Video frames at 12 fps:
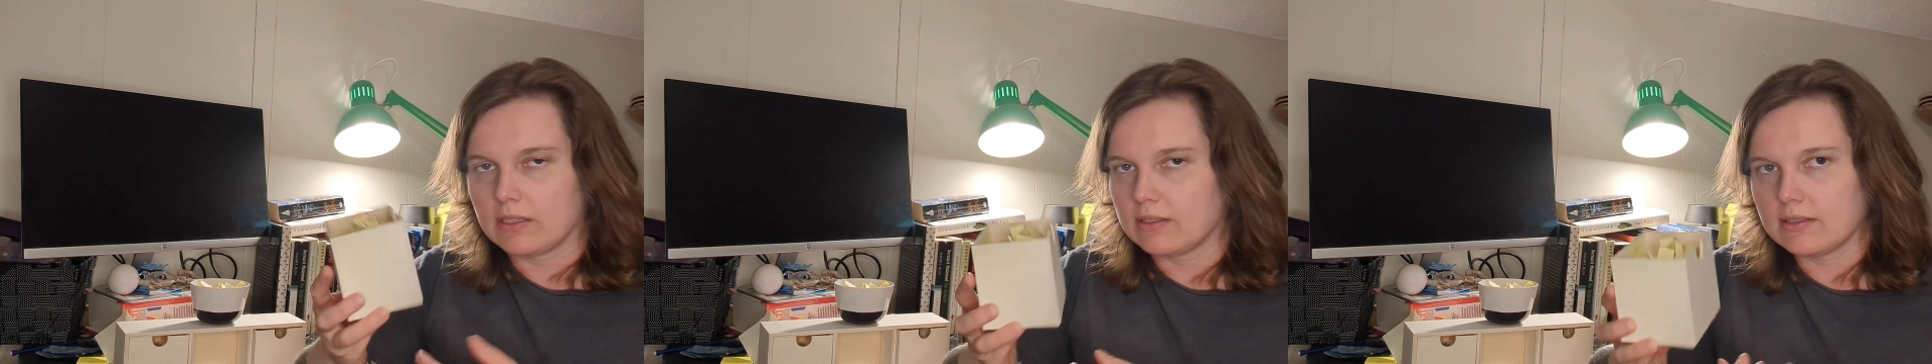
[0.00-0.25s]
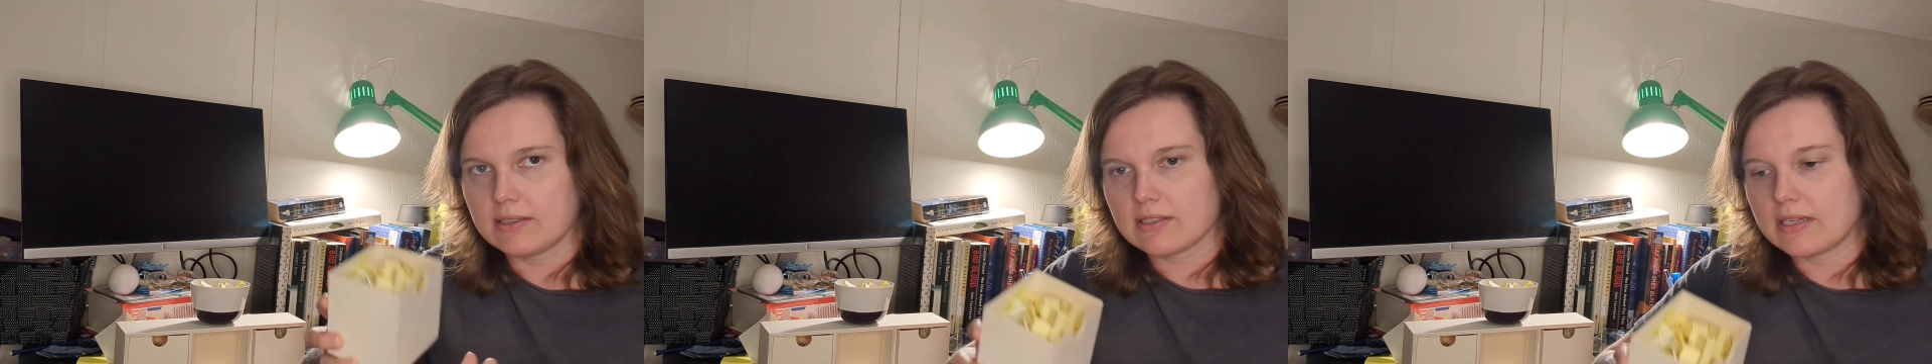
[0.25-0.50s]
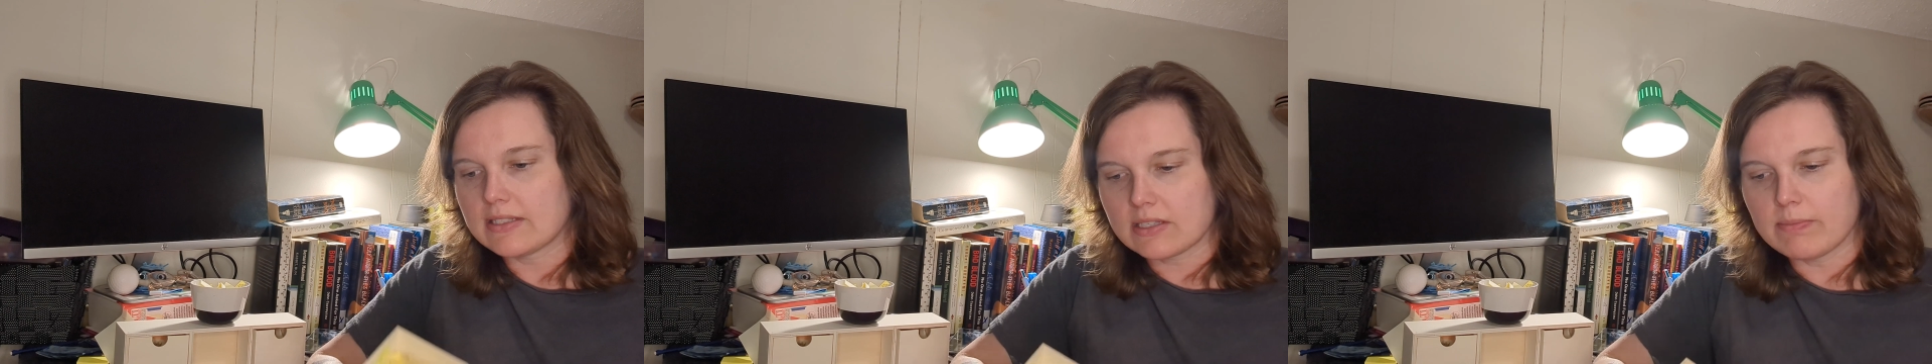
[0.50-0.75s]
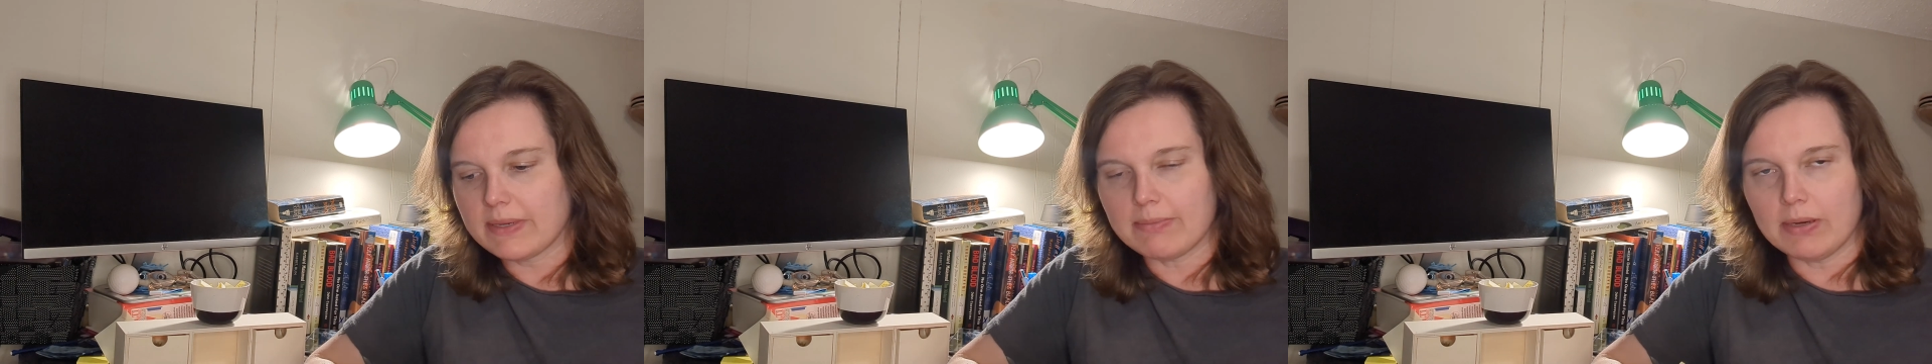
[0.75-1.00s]
it's a
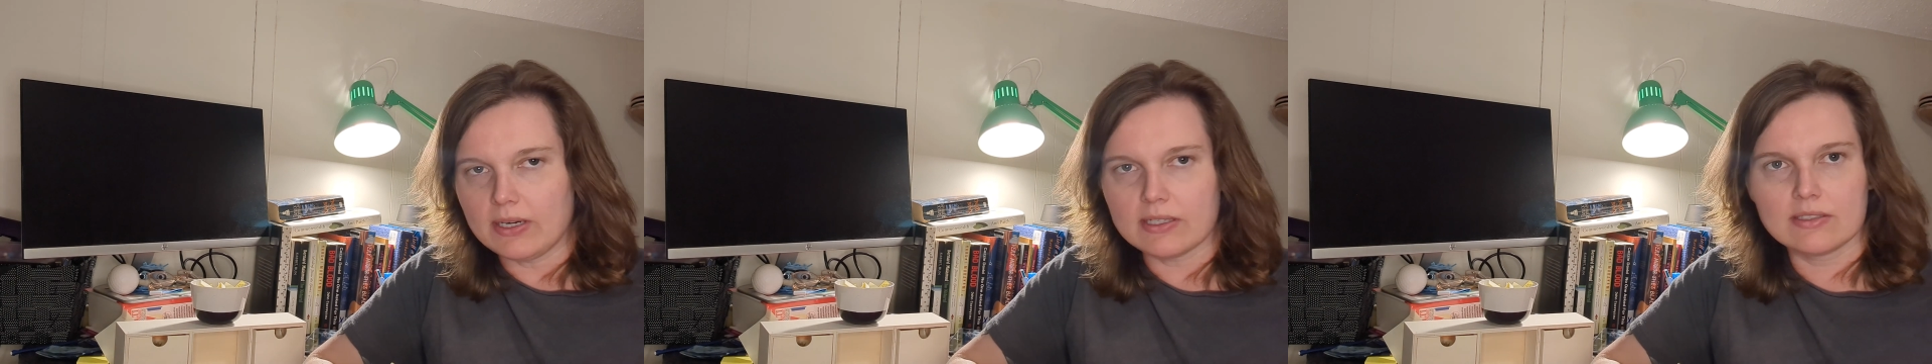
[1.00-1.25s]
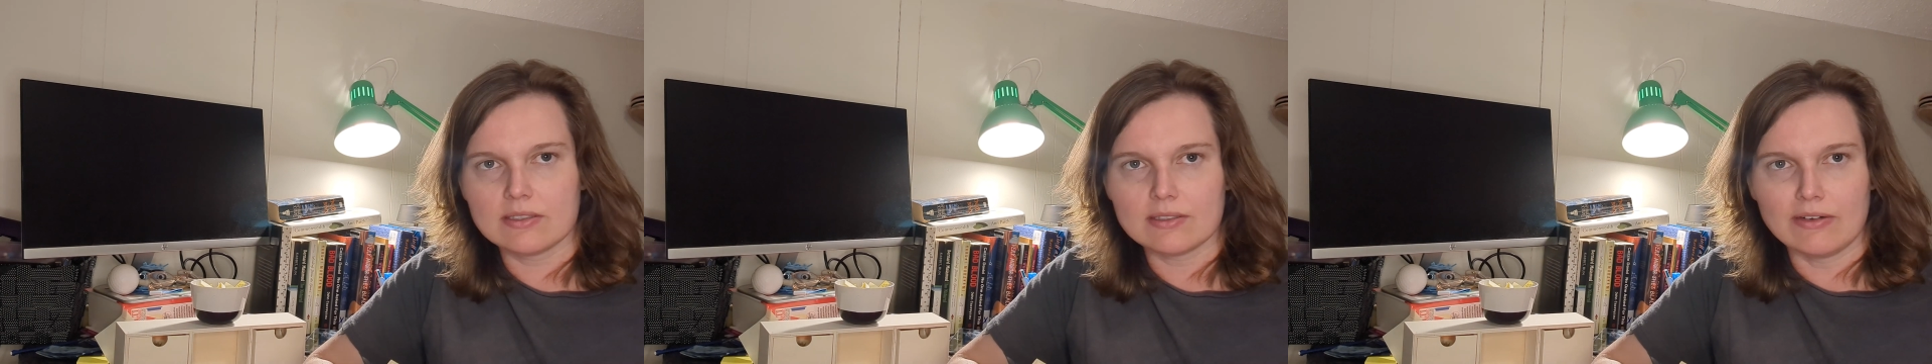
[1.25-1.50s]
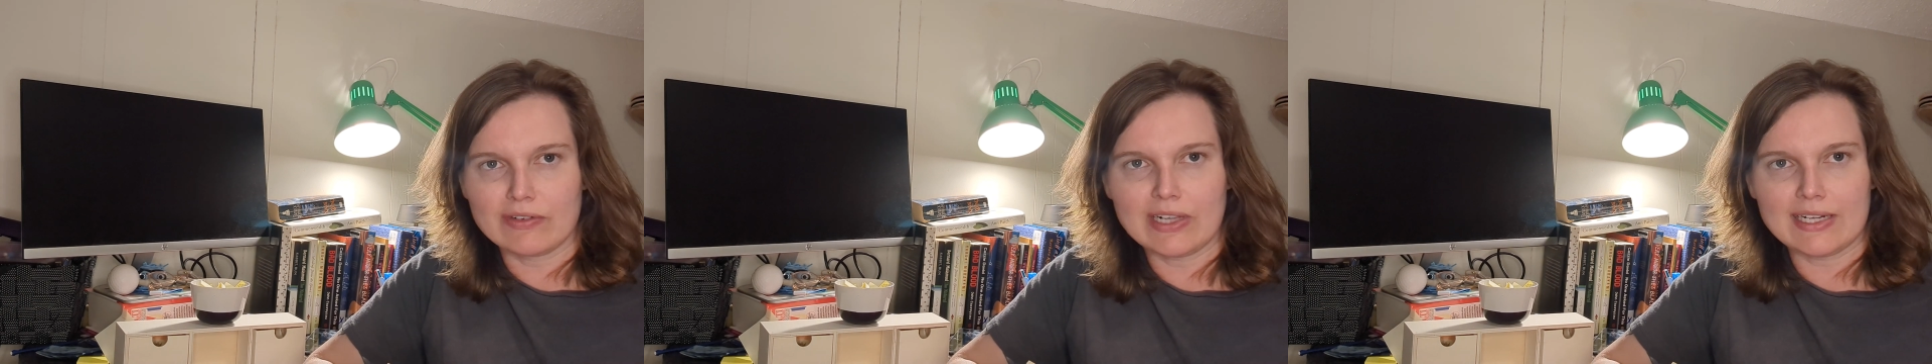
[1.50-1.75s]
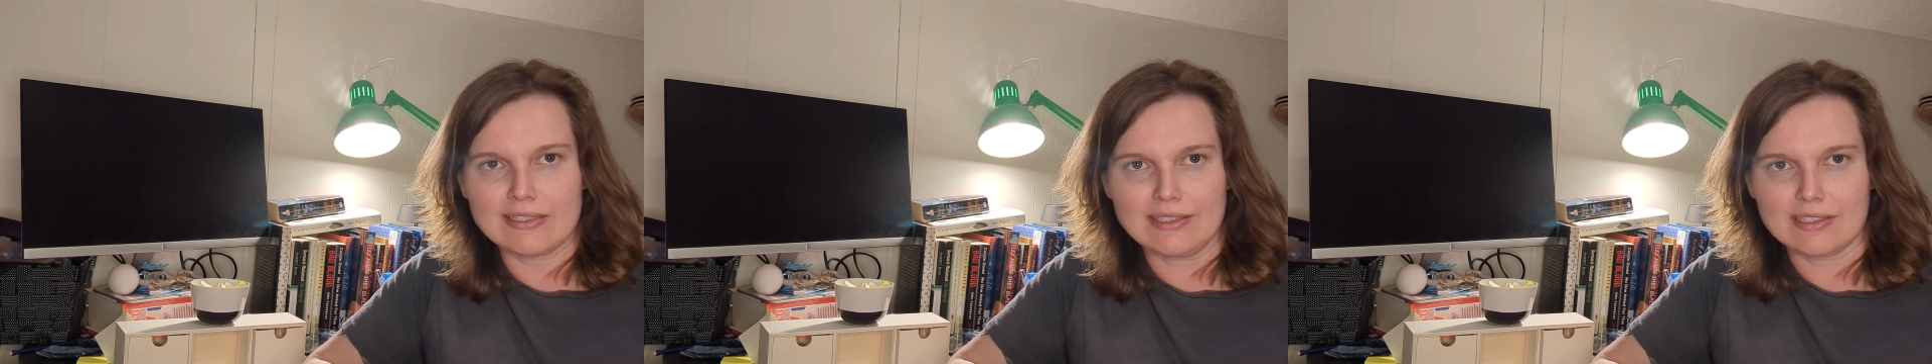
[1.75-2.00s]
big box of
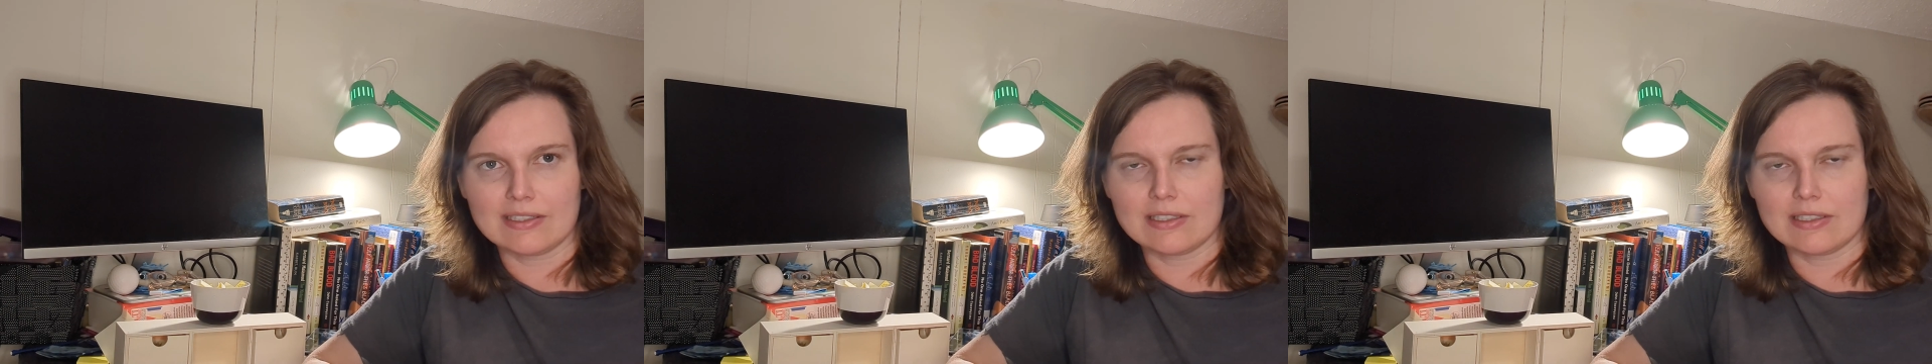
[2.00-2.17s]
classics.